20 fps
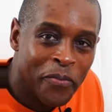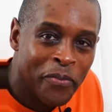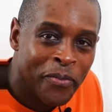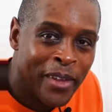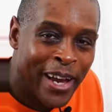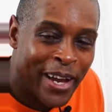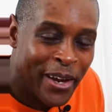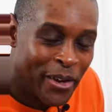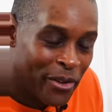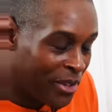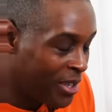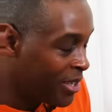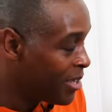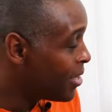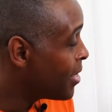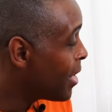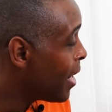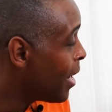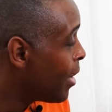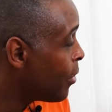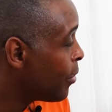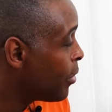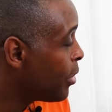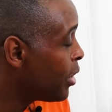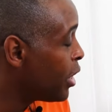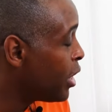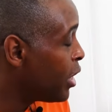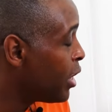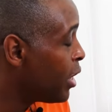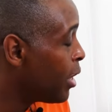Now, this is how
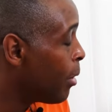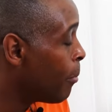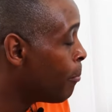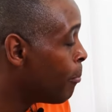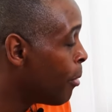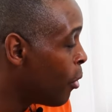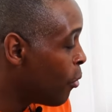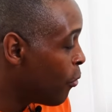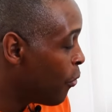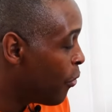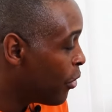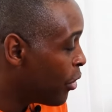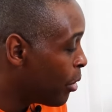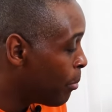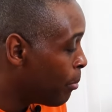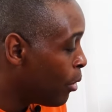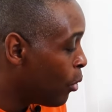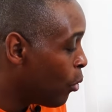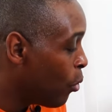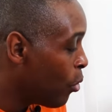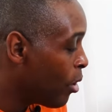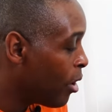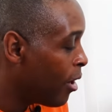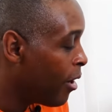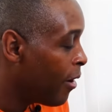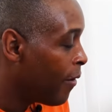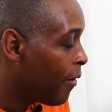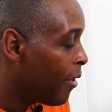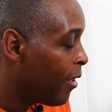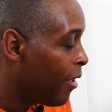the both of them look
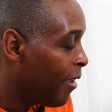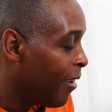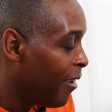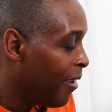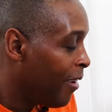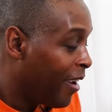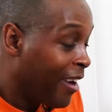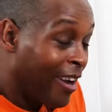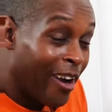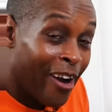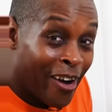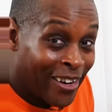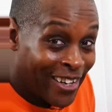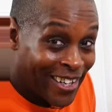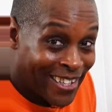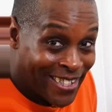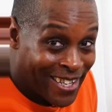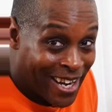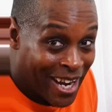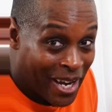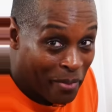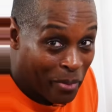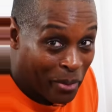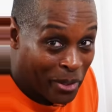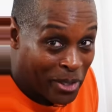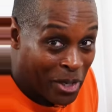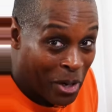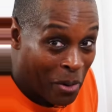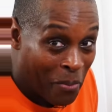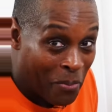on a
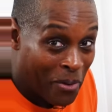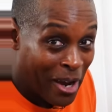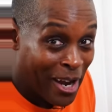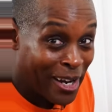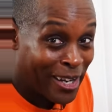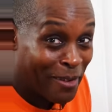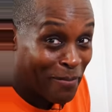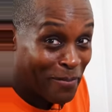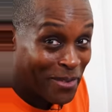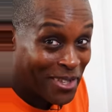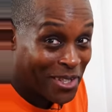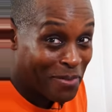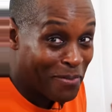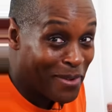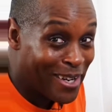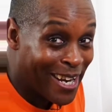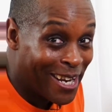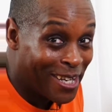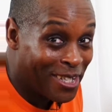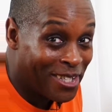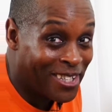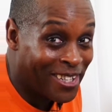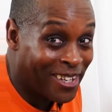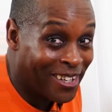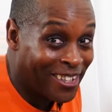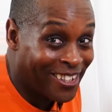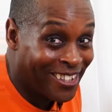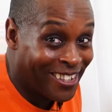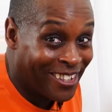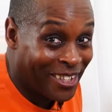tabletop and I'm simulating
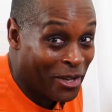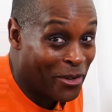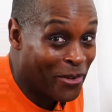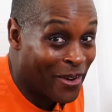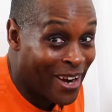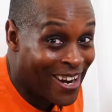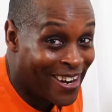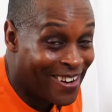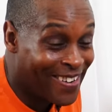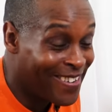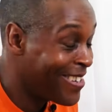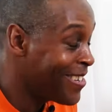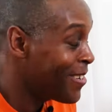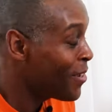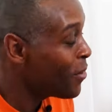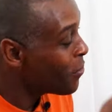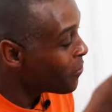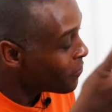either the ground